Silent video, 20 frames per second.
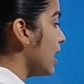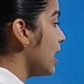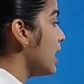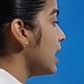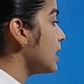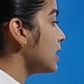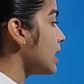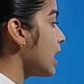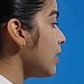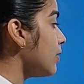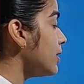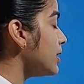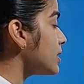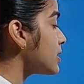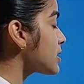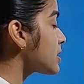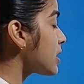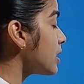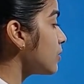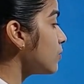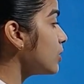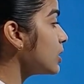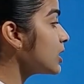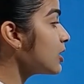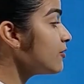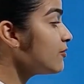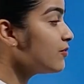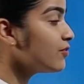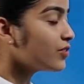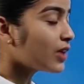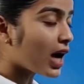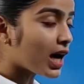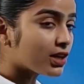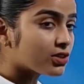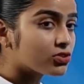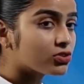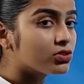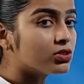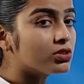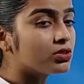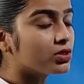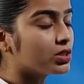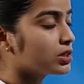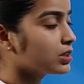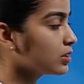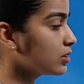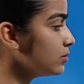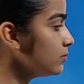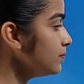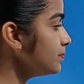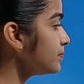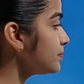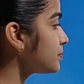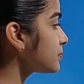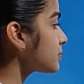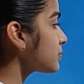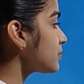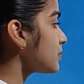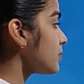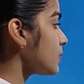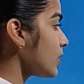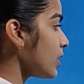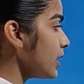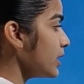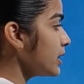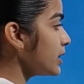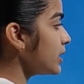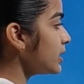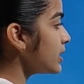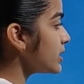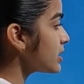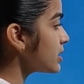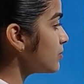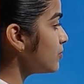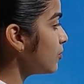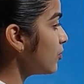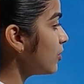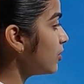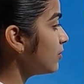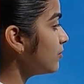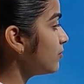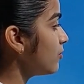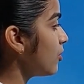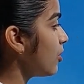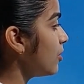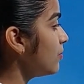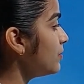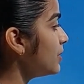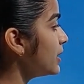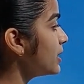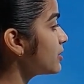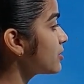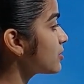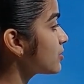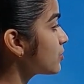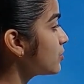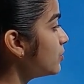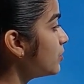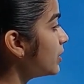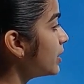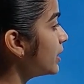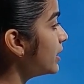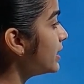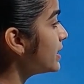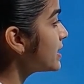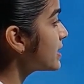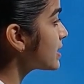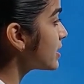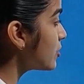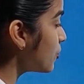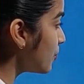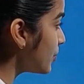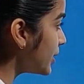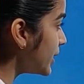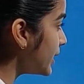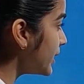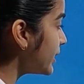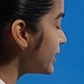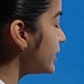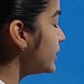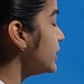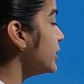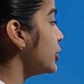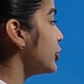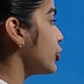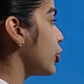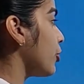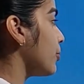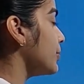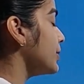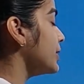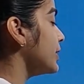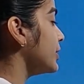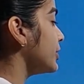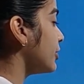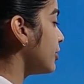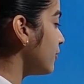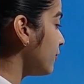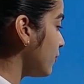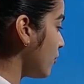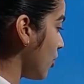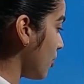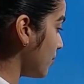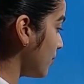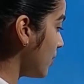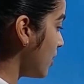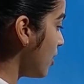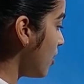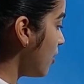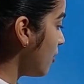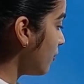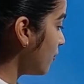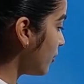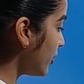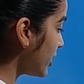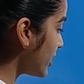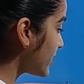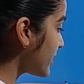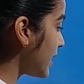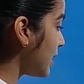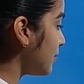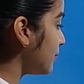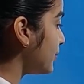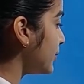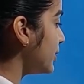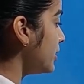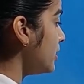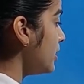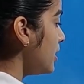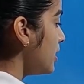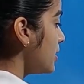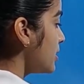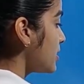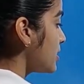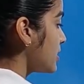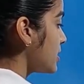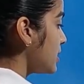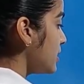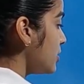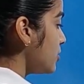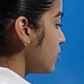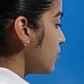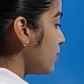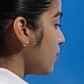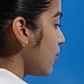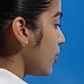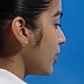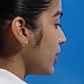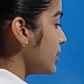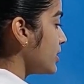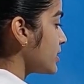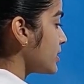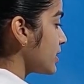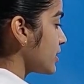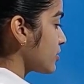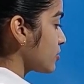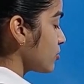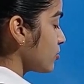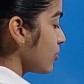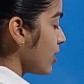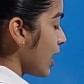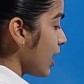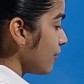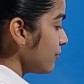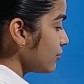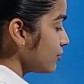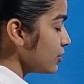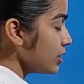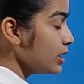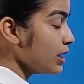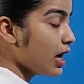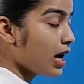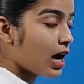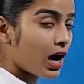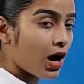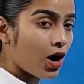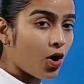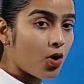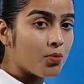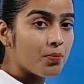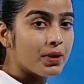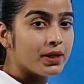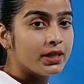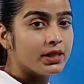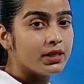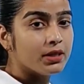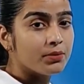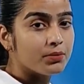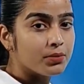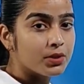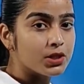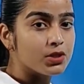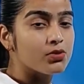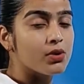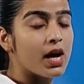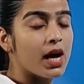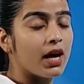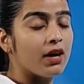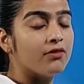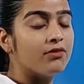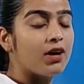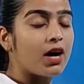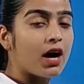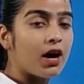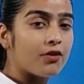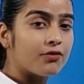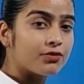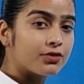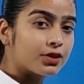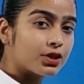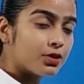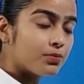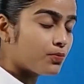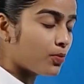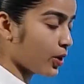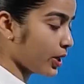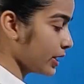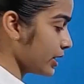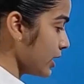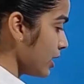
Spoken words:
Now let us convert a fraction written in the decimal form into its numerator denominator form. For example, 0.6. So you have to read how many numbers you have after point.